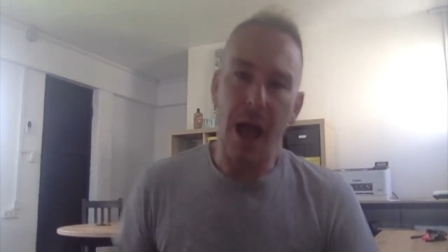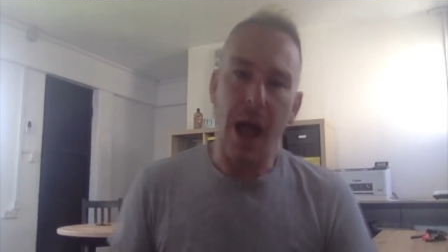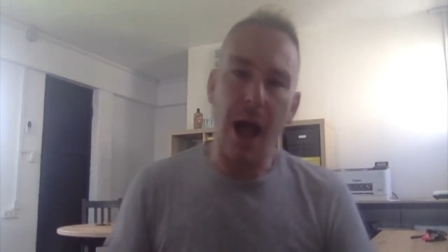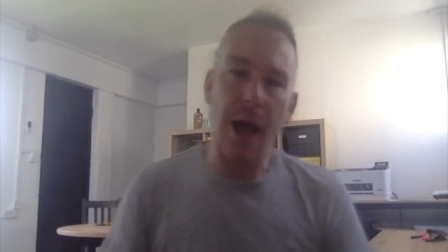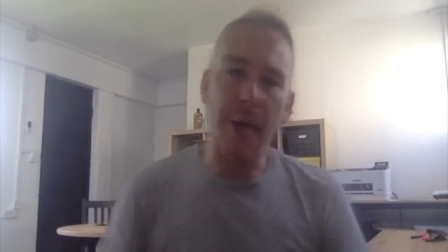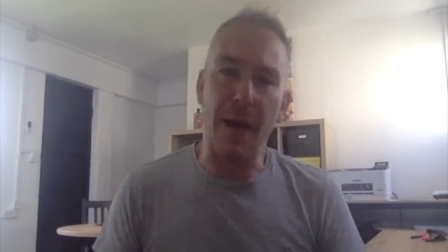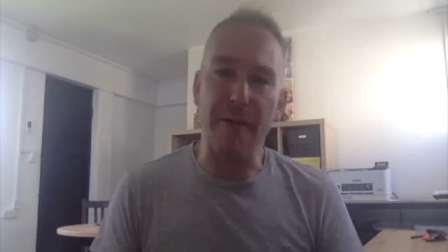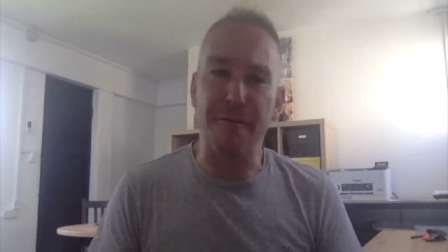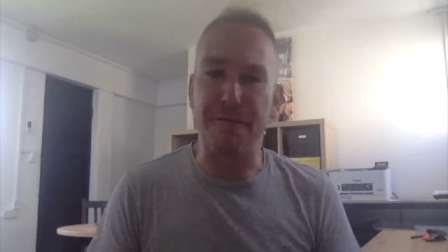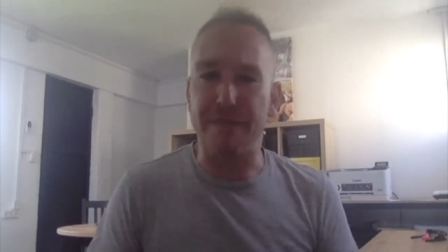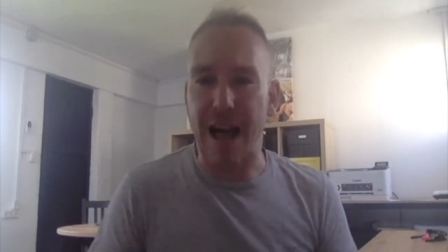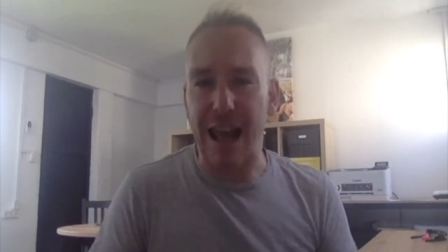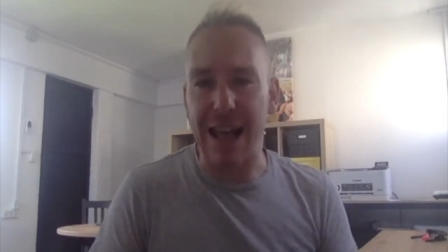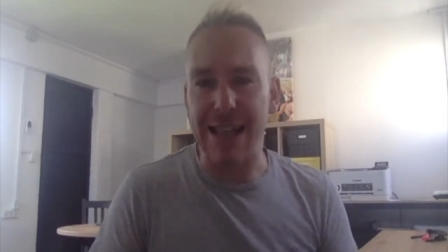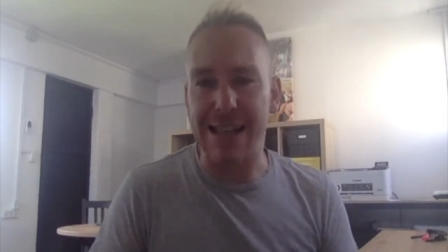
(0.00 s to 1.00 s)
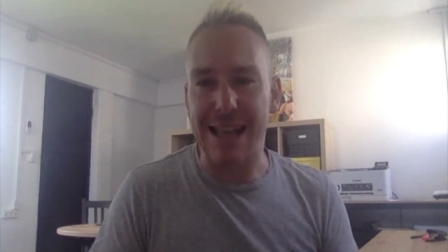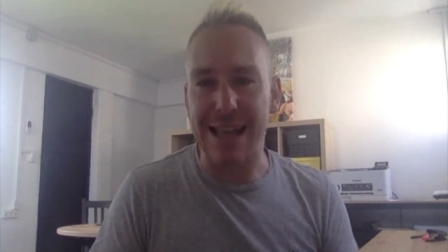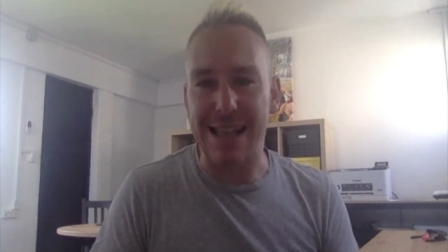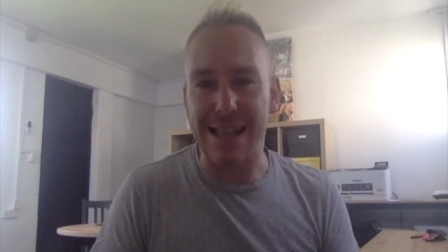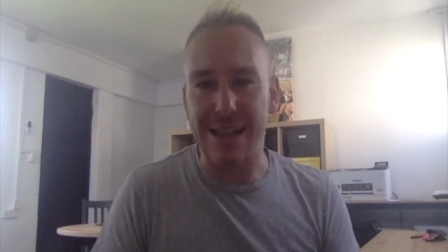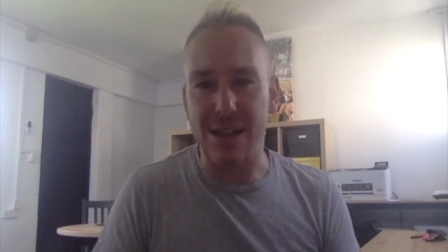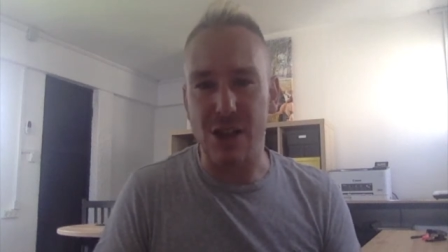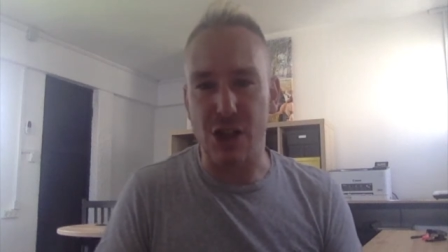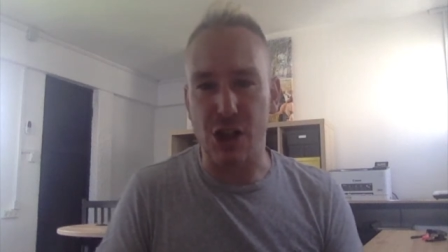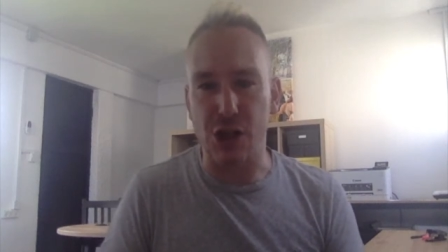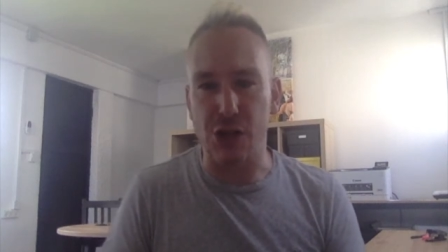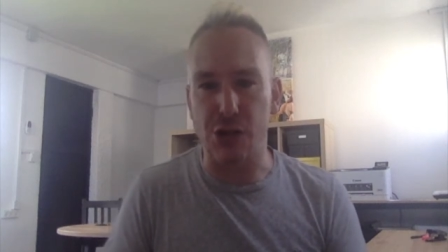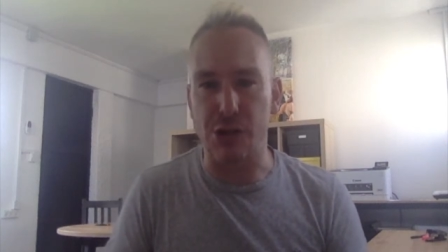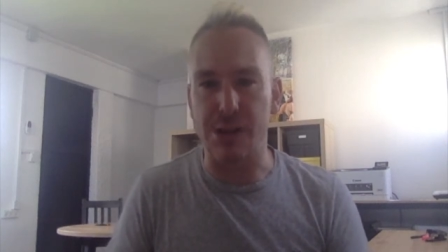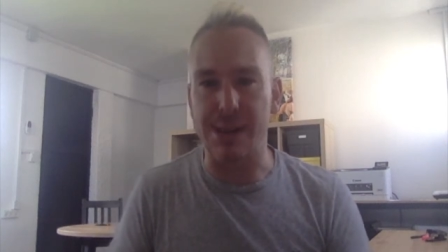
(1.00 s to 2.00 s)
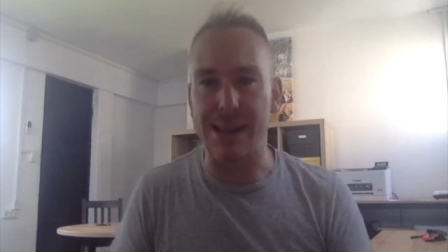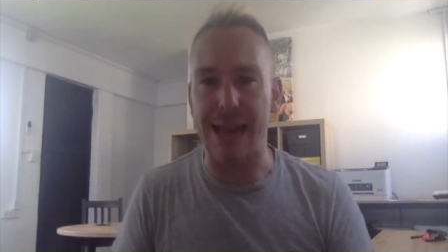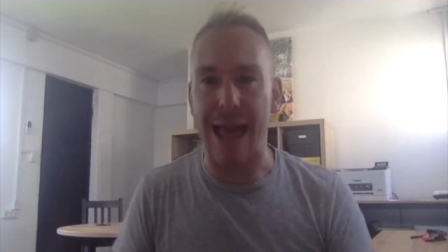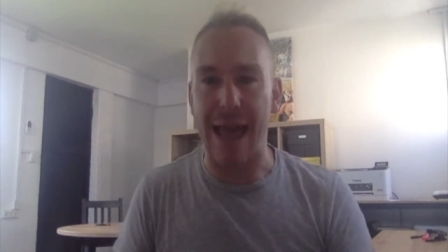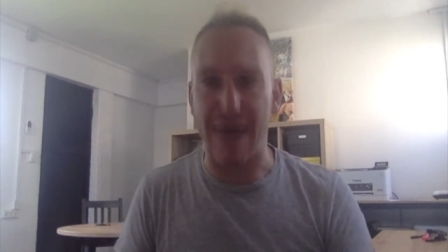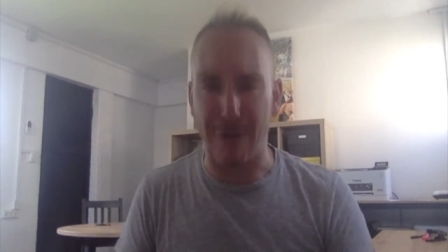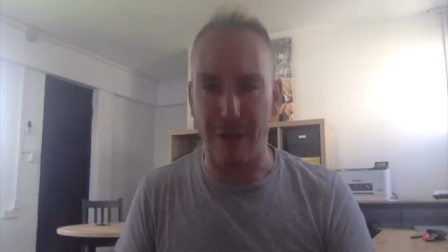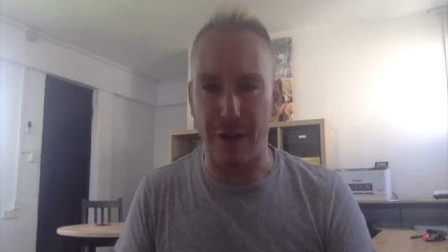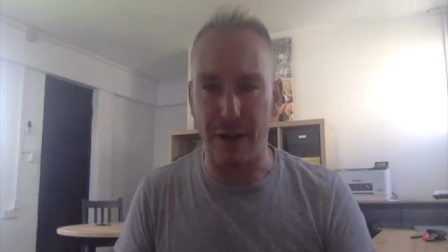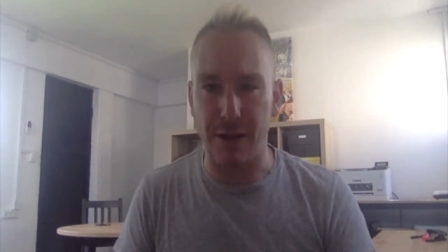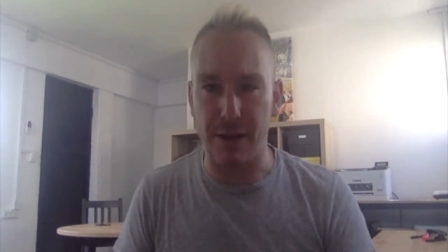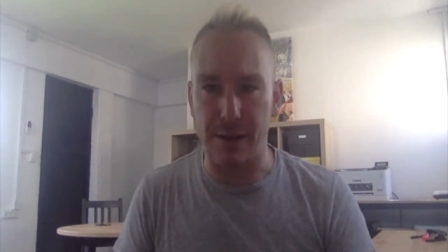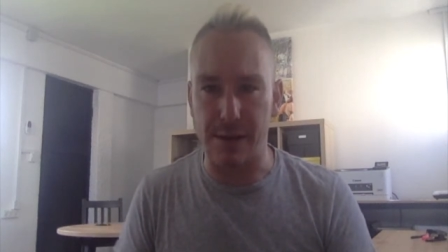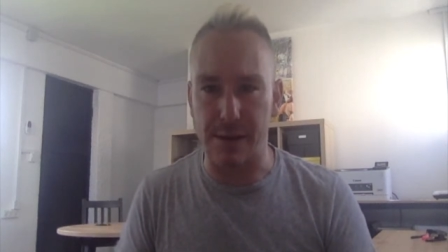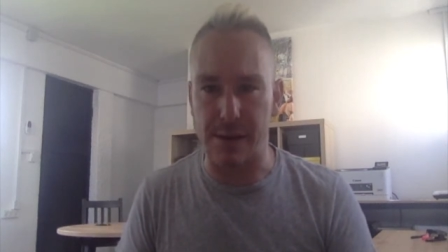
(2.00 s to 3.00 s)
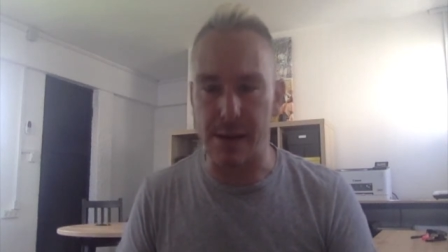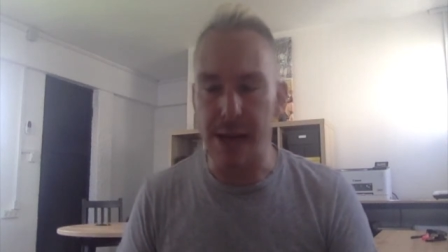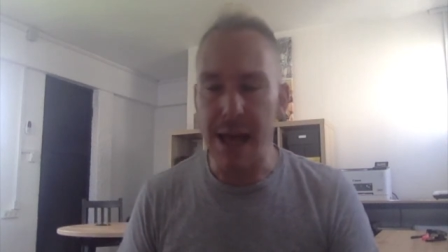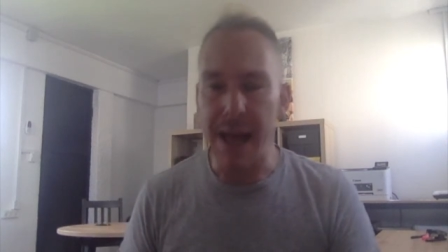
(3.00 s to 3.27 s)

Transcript: Um, validating children's efforts